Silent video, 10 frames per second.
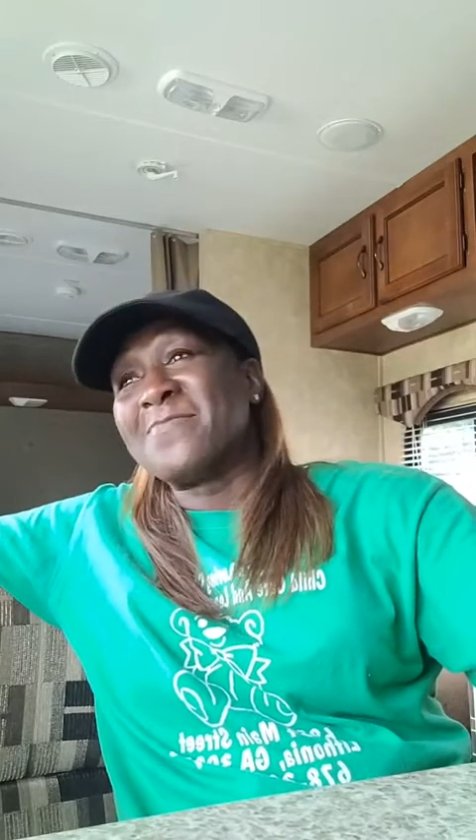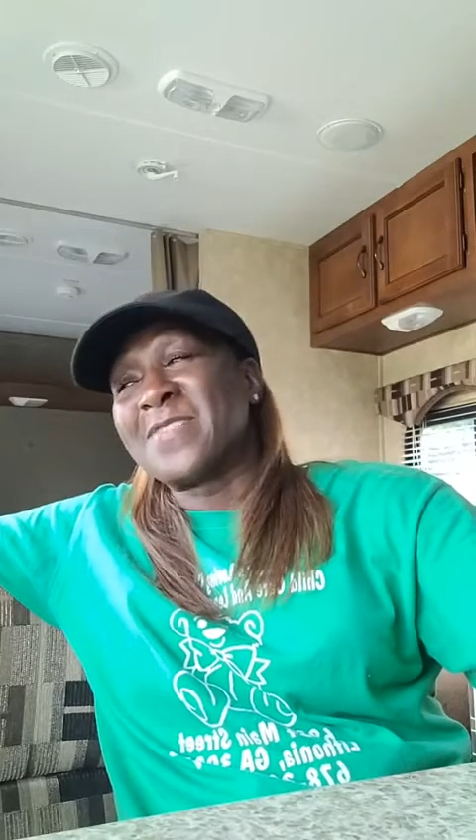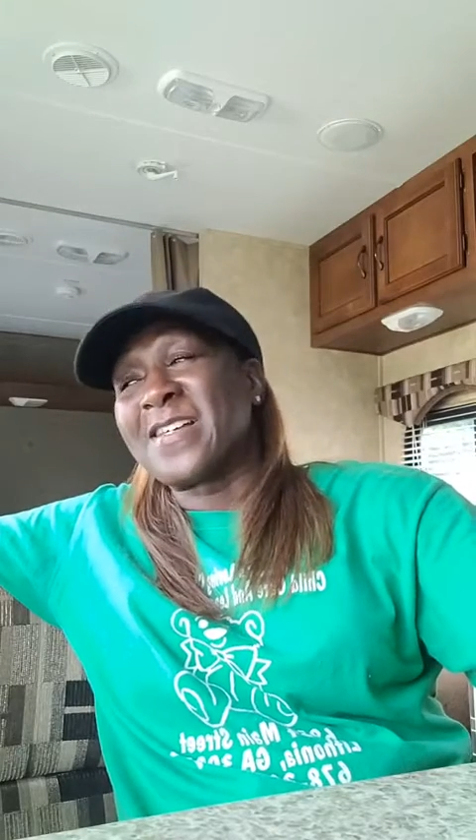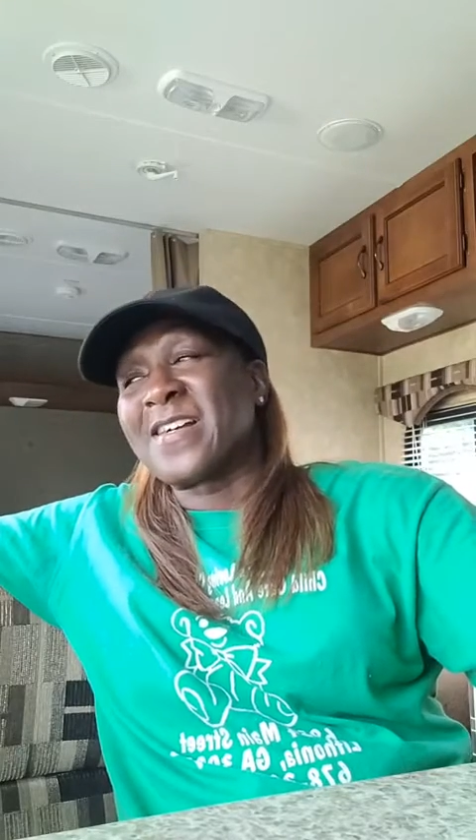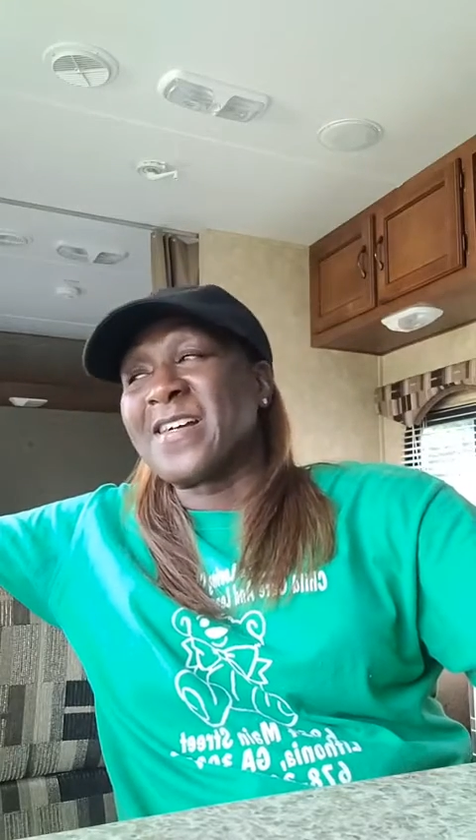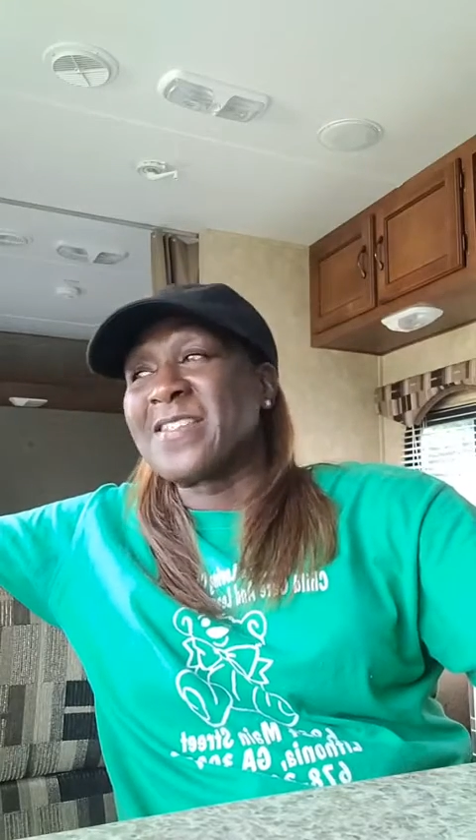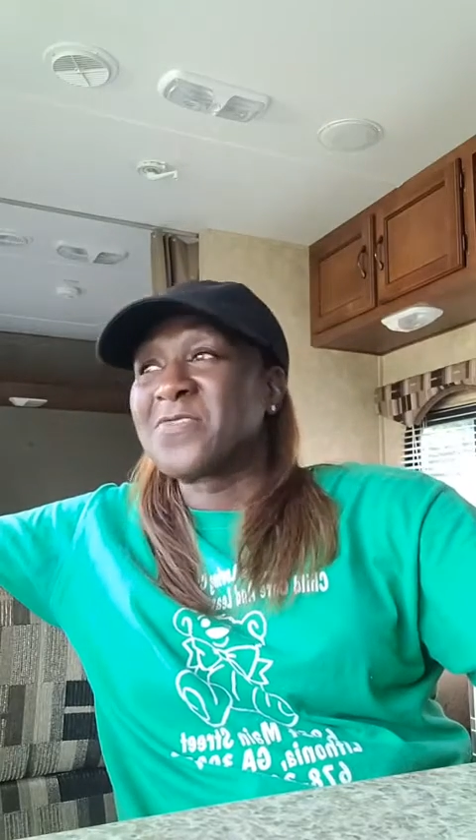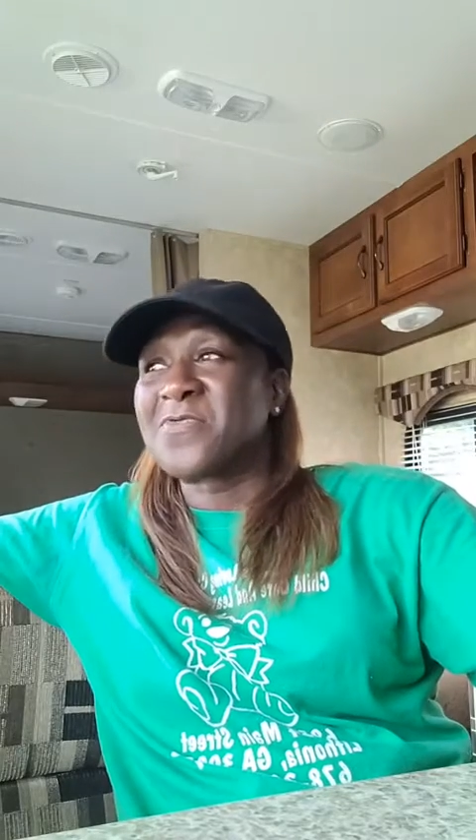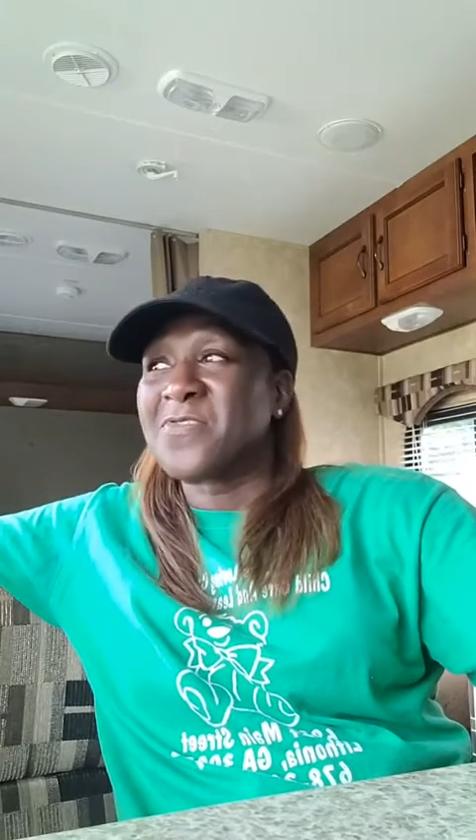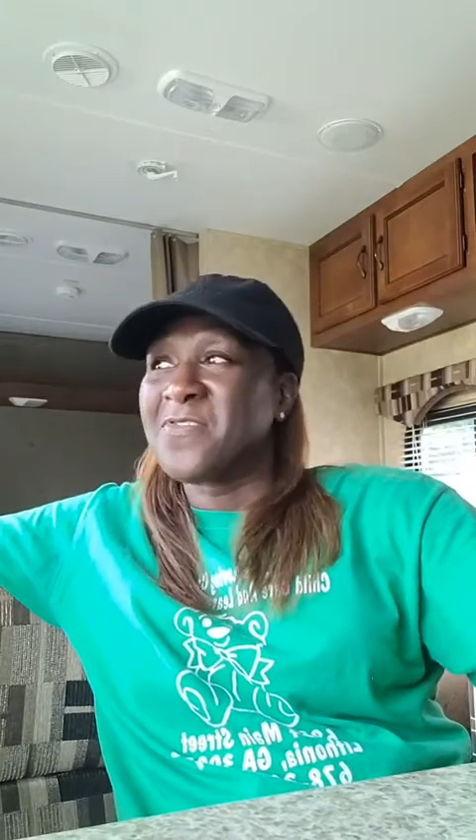and be like, this
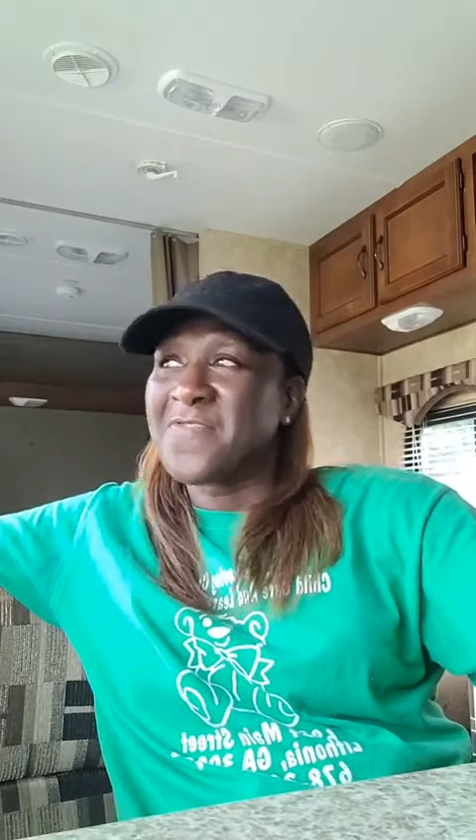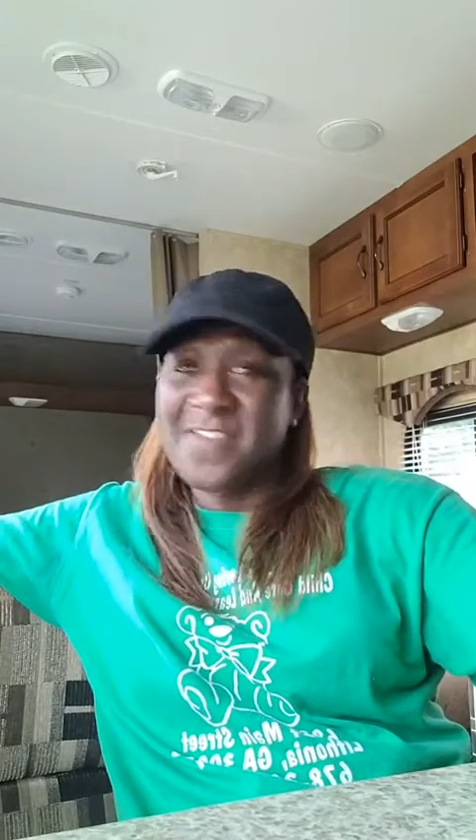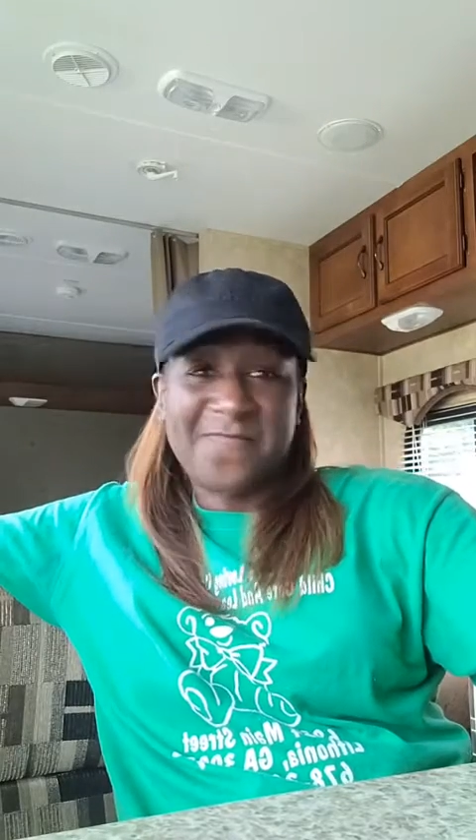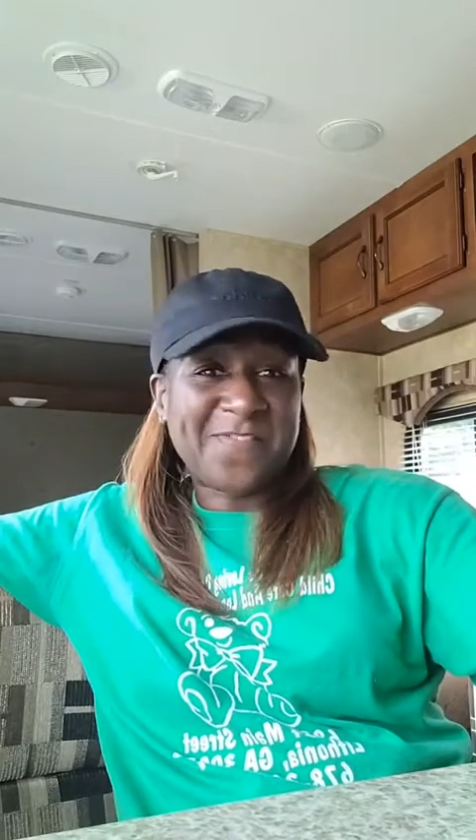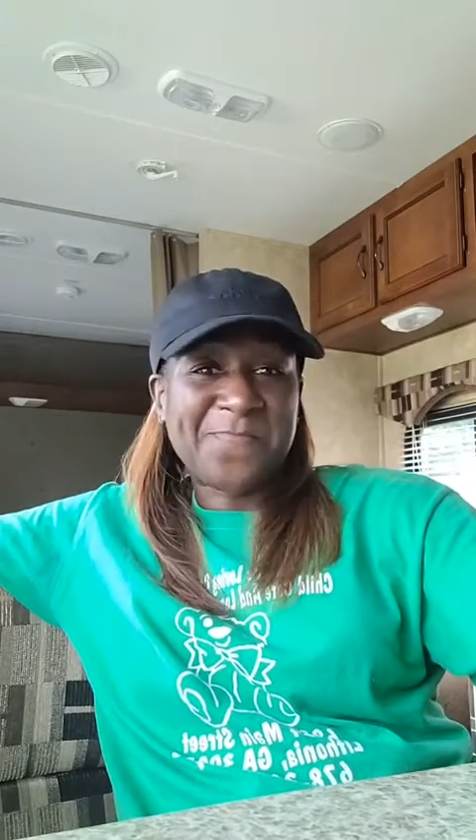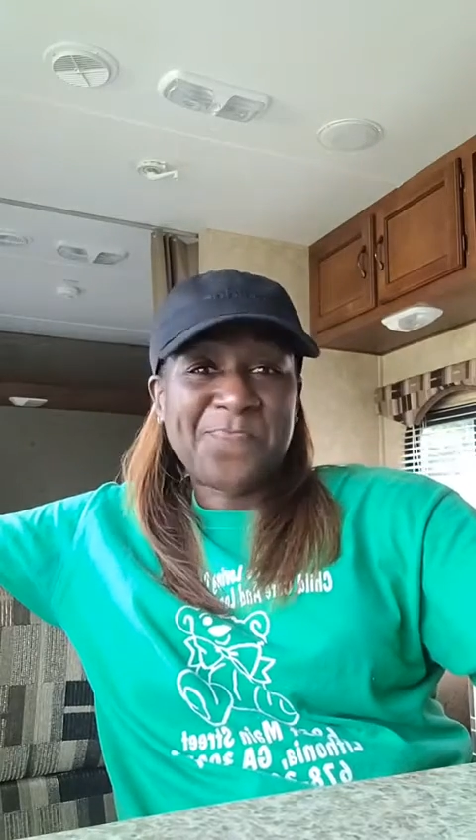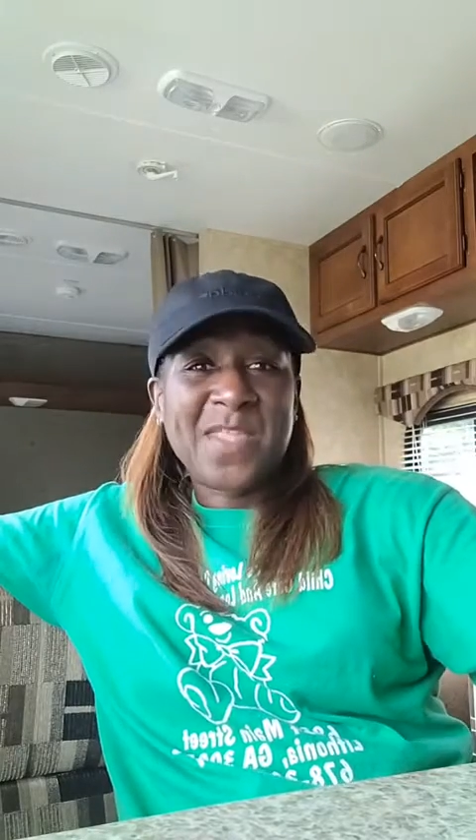is going to go on forever.